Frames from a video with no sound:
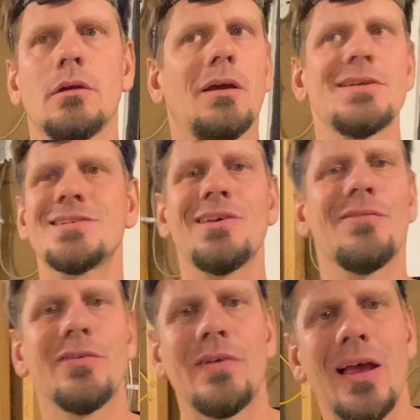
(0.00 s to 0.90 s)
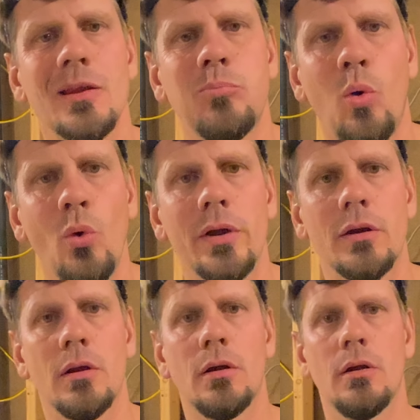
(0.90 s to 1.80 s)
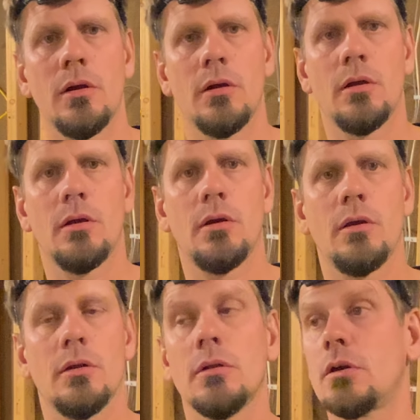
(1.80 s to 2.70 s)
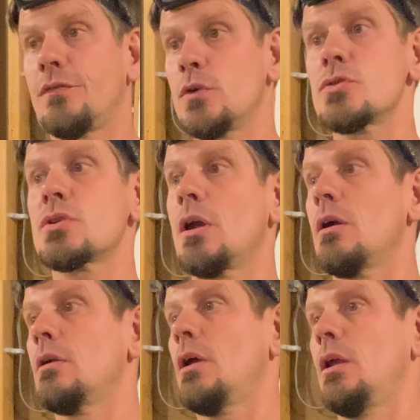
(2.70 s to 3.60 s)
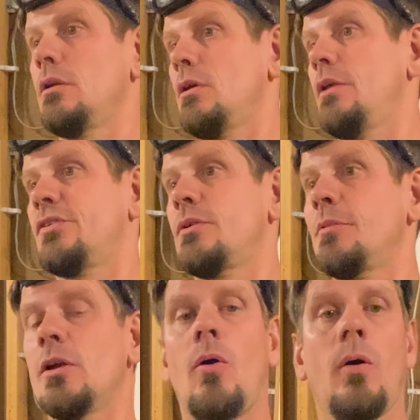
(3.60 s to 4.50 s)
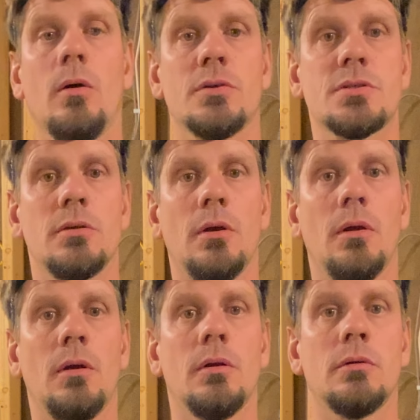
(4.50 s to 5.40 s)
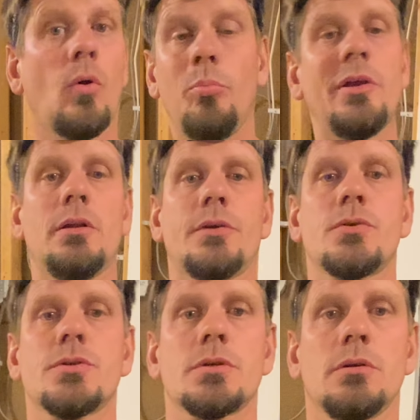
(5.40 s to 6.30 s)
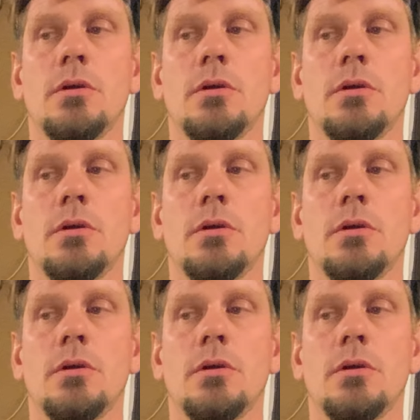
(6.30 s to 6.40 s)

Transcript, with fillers: I still have a valid point. Look, if you're scared and something arcs, don't be an electrician.